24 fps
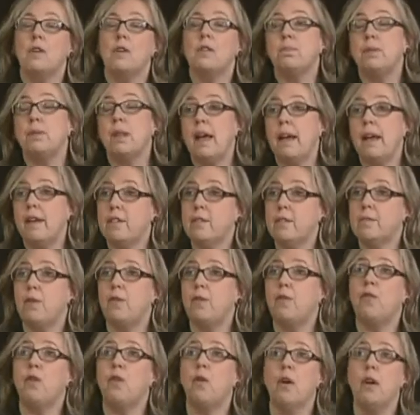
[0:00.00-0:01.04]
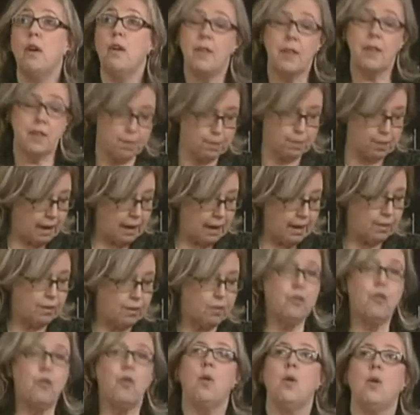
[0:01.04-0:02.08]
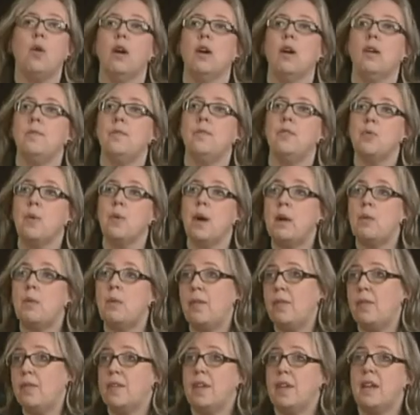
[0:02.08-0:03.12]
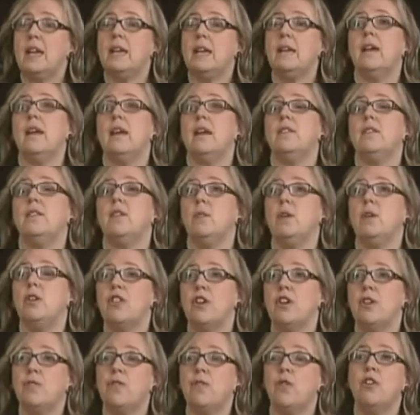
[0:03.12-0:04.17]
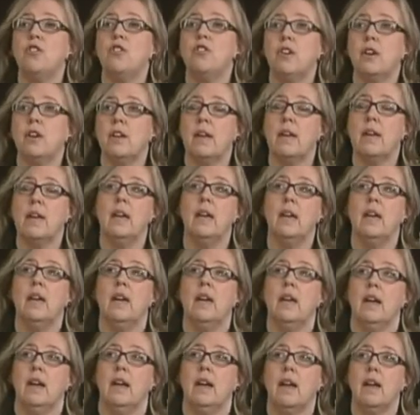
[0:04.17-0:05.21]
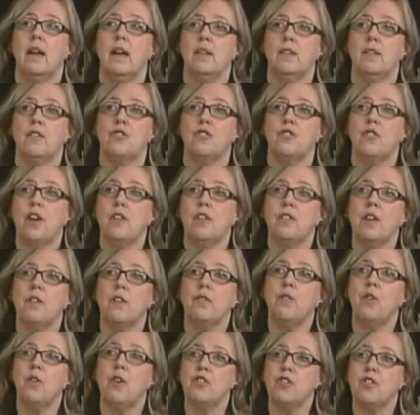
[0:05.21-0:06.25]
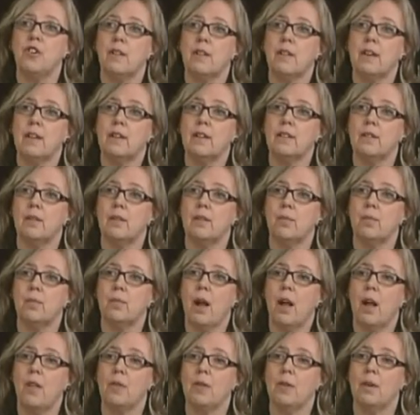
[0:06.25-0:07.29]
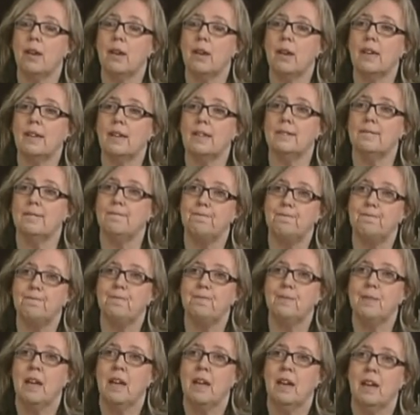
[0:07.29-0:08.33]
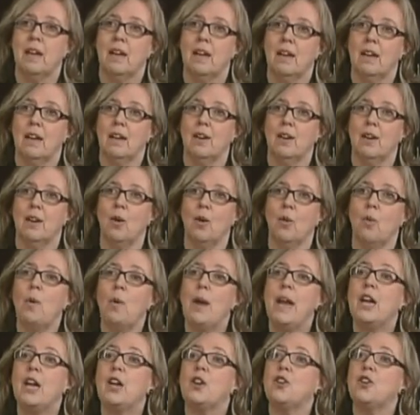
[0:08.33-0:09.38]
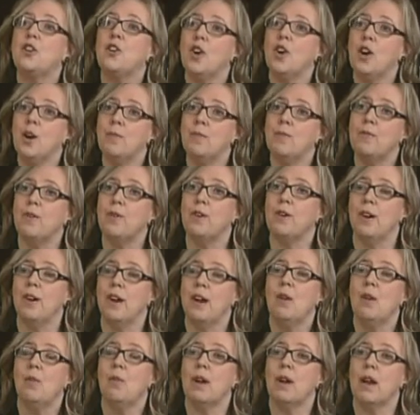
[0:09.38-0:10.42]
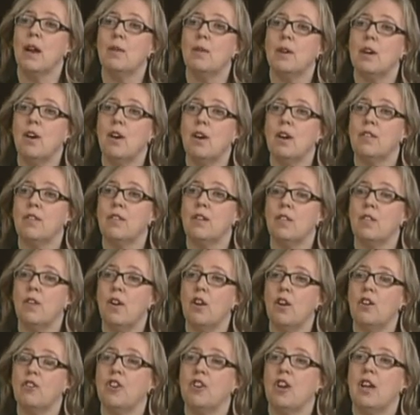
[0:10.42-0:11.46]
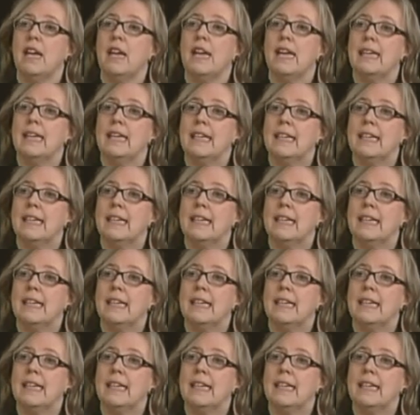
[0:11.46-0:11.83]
was placed before this place for 21 sitting days in which, unfortunately, and I stress unfortunately is a rather a weak term for what I regard as a large